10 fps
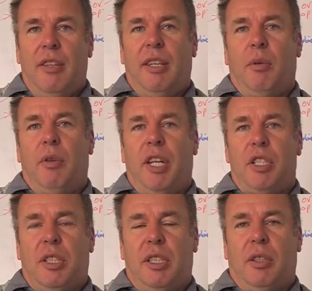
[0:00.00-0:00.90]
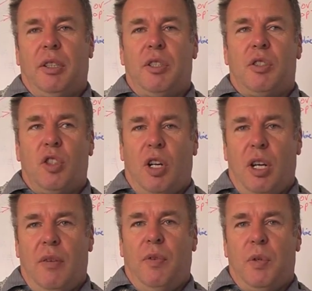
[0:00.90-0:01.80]
that we've actually got to
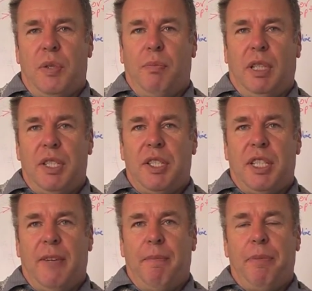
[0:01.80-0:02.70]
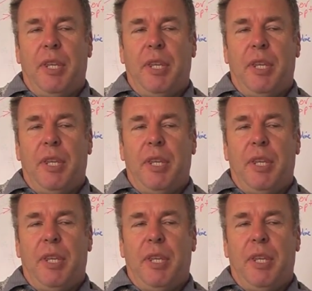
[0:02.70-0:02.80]
drive for simplicity.